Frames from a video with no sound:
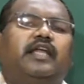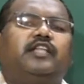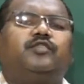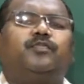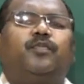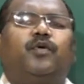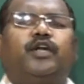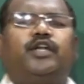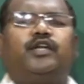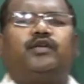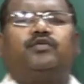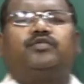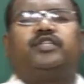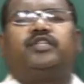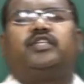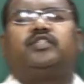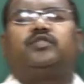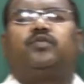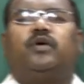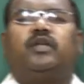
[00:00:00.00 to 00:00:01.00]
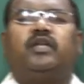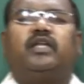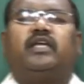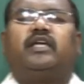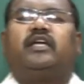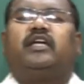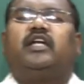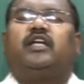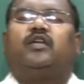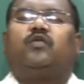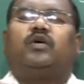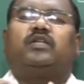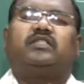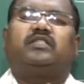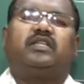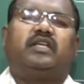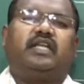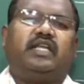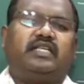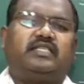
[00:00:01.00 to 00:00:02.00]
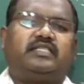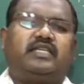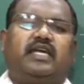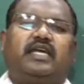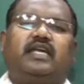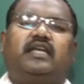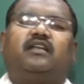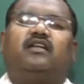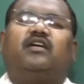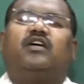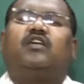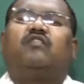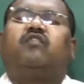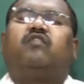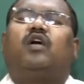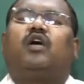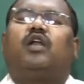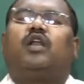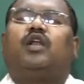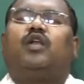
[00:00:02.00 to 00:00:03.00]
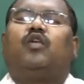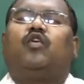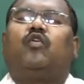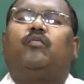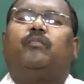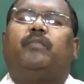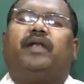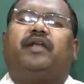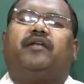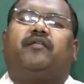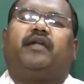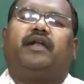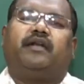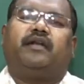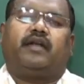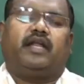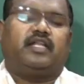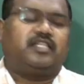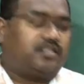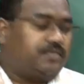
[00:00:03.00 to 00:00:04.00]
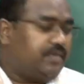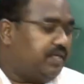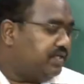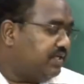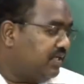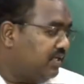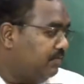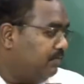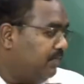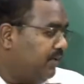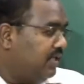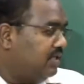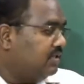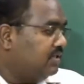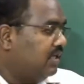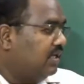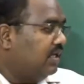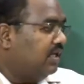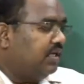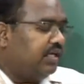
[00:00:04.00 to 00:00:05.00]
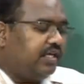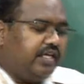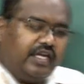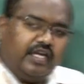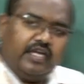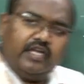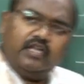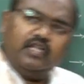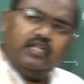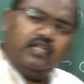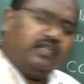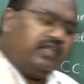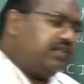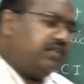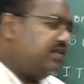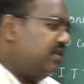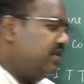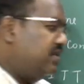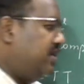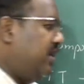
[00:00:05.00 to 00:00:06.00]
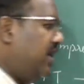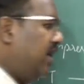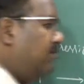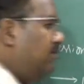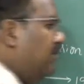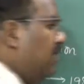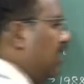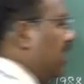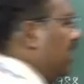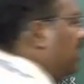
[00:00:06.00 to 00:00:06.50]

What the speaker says: H.261, it was designed for low bitrate transmission. Means here it's the same,